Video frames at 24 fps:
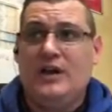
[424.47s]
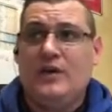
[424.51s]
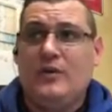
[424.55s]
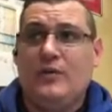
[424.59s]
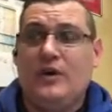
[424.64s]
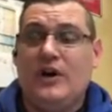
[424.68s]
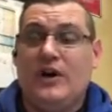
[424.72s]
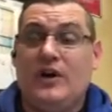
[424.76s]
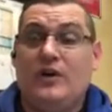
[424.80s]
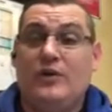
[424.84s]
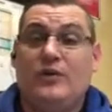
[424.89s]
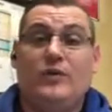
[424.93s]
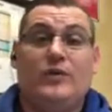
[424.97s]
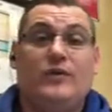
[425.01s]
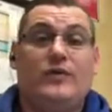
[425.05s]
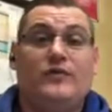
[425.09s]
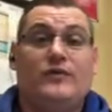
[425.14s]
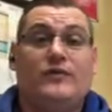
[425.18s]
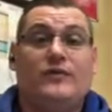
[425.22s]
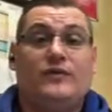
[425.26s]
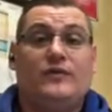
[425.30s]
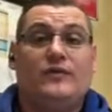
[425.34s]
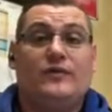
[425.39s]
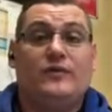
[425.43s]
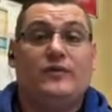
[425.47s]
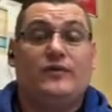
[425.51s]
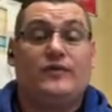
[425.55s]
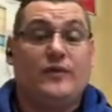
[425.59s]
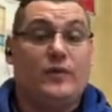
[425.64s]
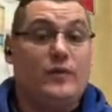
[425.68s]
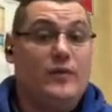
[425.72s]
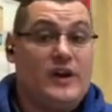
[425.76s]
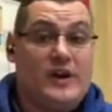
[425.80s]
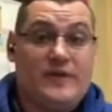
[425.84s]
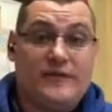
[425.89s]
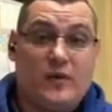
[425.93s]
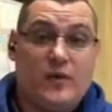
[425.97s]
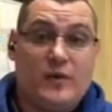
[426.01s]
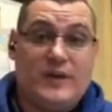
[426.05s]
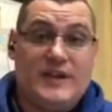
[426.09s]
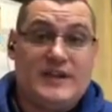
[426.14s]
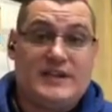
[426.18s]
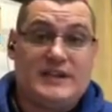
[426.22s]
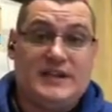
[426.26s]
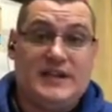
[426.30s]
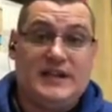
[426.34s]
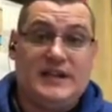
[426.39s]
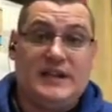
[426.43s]
Well, for whatever
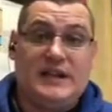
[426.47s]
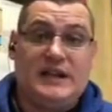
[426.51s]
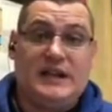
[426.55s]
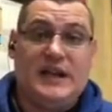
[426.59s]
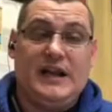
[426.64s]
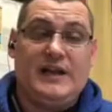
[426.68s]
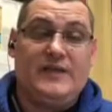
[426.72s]
reason,